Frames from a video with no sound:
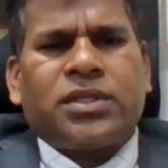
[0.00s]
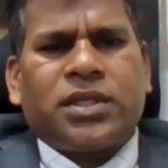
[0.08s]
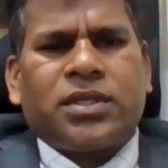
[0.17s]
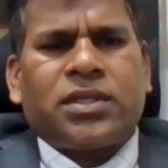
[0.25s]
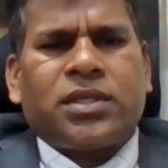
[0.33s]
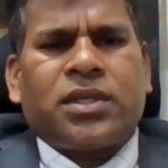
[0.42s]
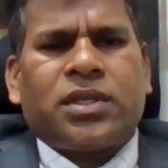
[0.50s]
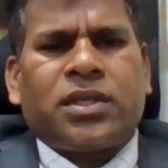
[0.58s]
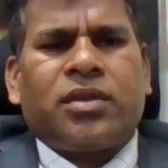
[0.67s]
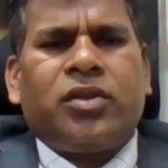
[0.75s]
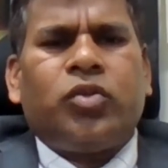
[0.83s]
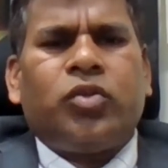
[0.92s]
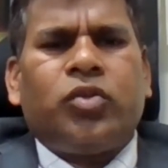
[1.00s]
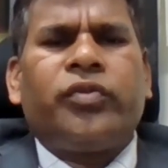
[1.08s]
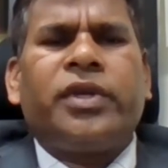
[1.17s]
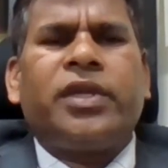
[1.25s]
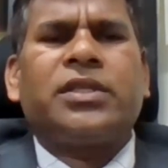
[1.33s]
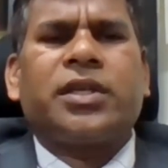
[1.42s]
you as a citizen,
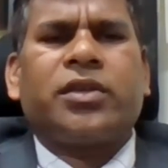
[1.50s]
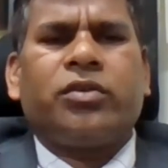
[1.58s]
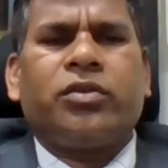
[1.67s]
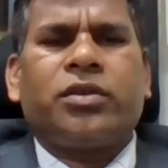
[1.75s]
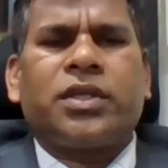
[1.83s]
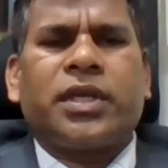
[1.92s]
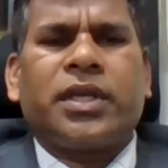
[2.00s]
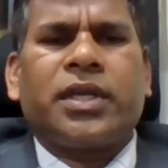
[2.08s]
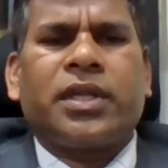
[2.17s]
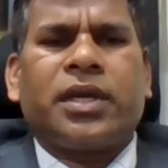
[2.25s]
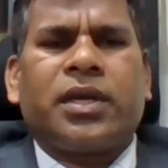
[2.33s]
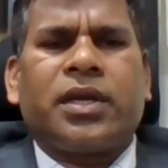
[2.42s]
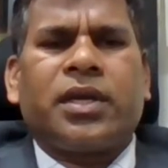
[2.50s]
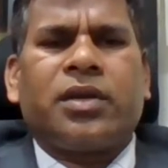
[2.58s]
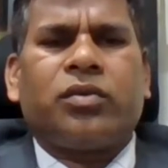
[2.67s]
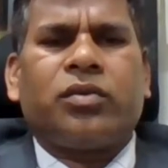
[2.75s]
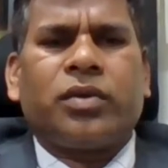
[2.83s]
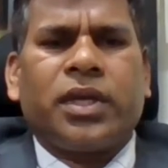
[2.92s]
you feel secure saying that,
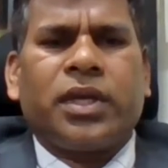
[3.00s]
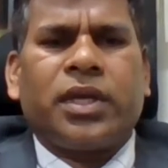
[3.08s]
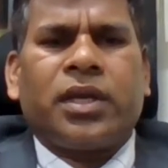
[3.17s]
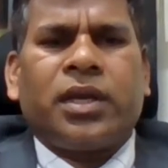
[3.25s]
okay,